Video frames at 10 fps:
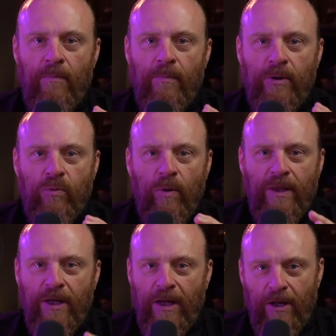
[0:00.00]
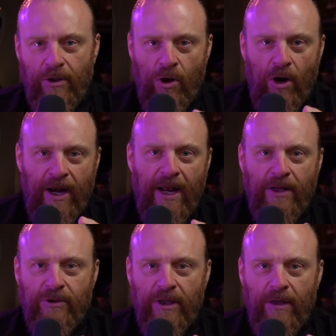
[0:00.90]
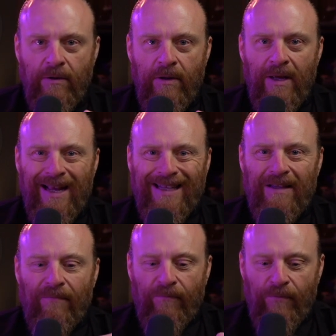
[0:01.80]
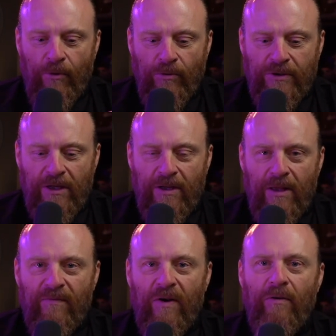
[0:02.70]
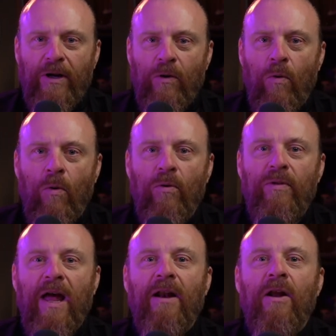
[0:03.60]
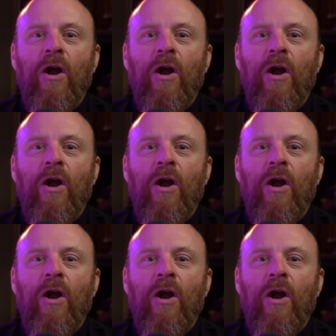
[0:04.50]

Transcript: between the yin and yang energy is infused into the very core that